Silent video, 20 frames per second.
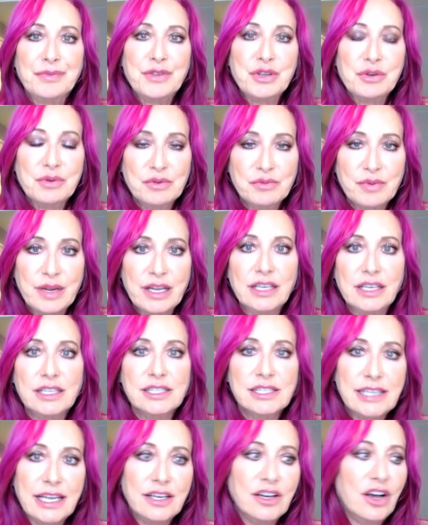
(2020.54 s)
doing real
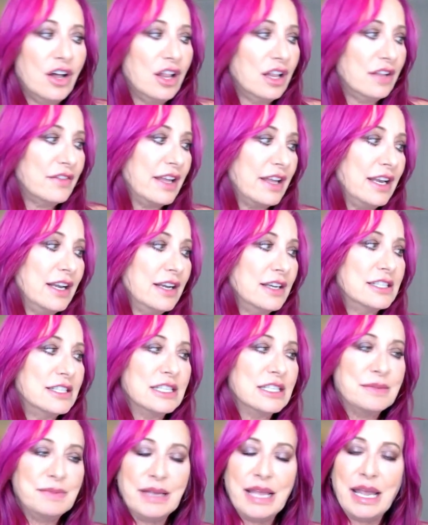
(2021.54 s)
estate and all of it. And it
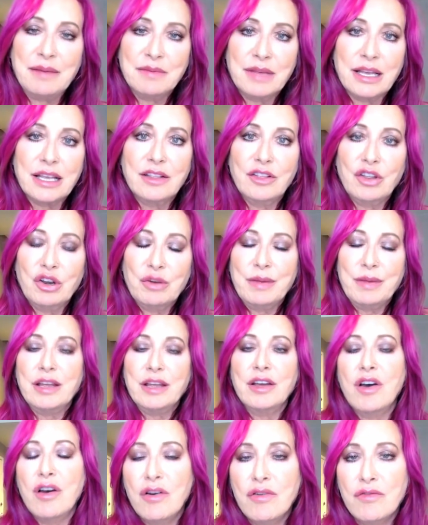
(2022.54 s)
just became like a little
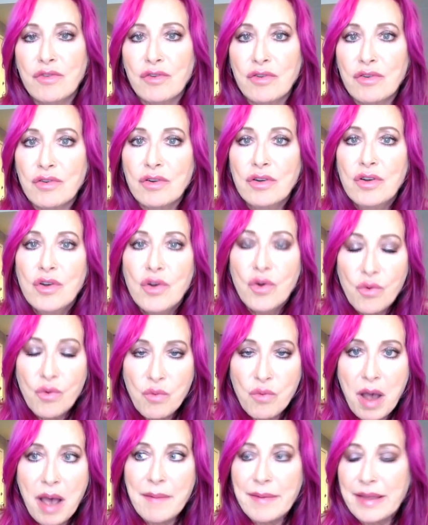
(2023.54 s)
bit
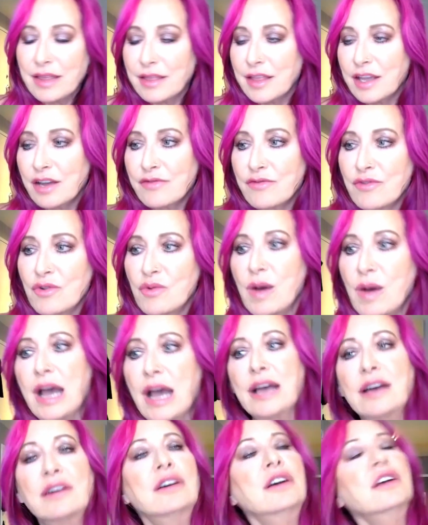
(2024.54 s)
overwhelming there for a
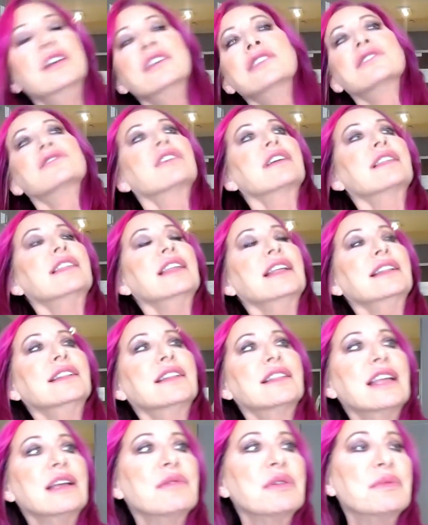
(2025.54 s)
while. So I think
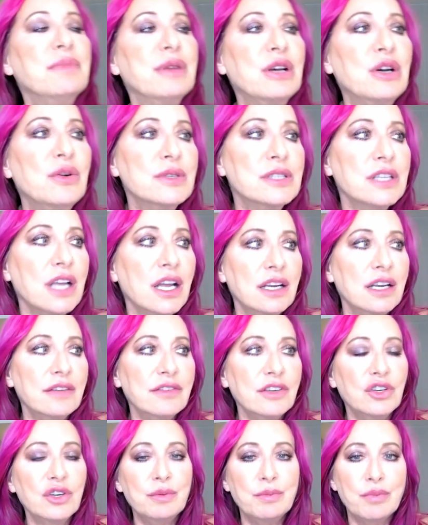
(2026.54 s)
the thing with Bill was kind of
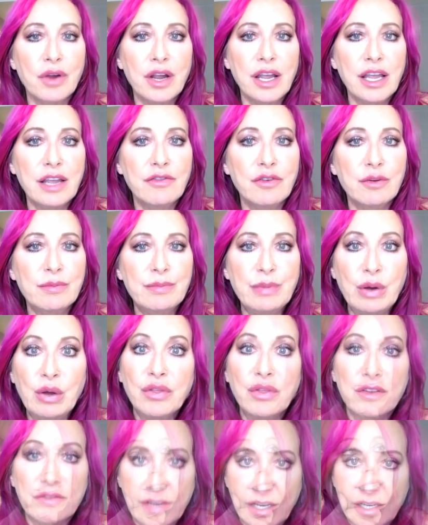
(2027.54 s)
a good break for
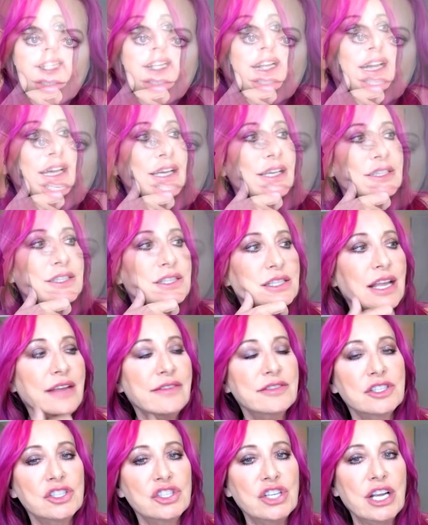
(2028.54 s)
both of us. This just gave
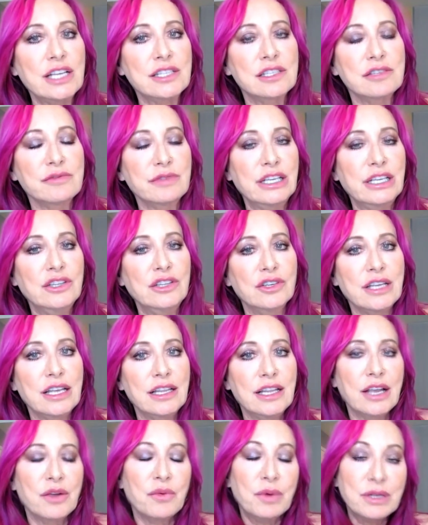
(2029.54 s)
us a chance to really look
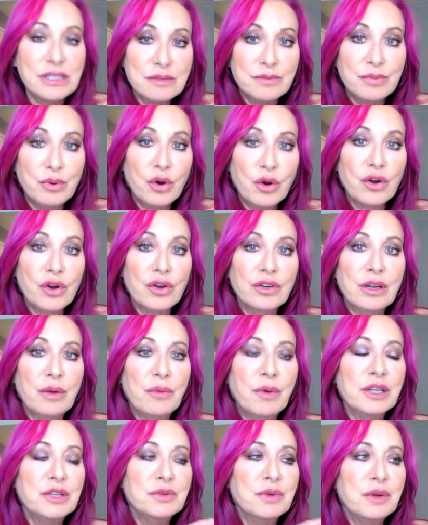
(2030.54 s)
at like what's important and
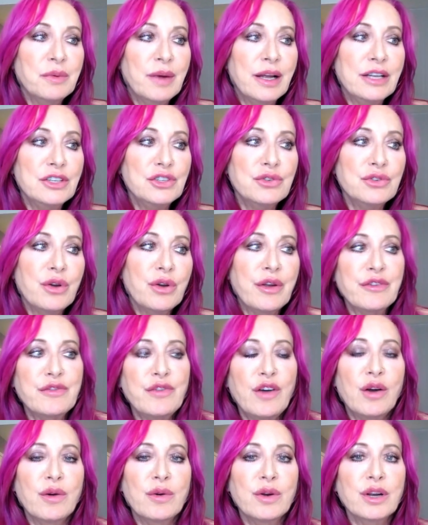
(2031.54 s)
what do we want to do going
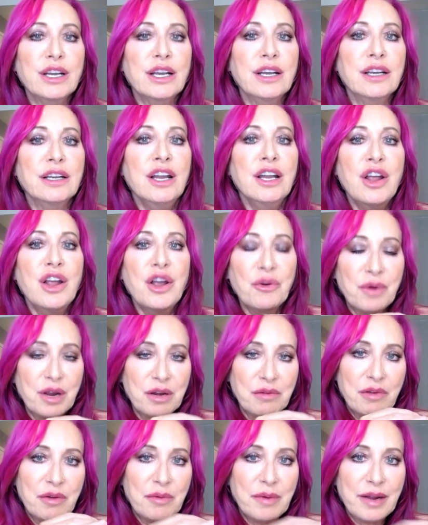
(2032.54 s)
forward and where
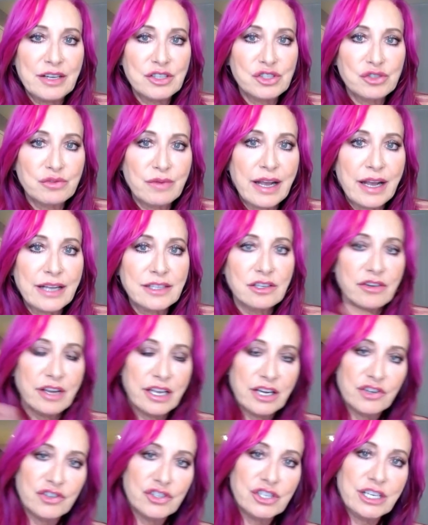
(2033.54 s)
do we want to direct our
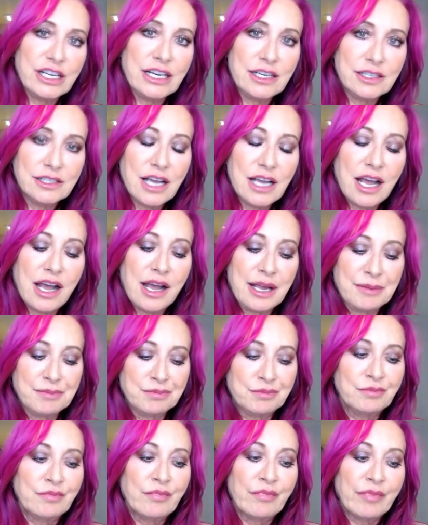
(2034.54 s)
energy and time.